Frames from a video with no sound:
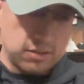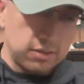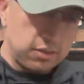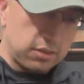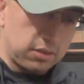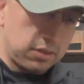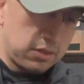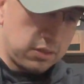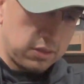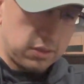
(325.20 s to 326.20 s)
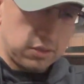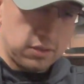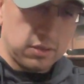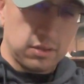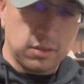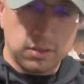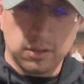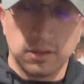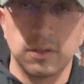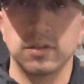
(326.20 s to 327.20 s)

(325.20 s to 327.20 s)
Nobody speaks.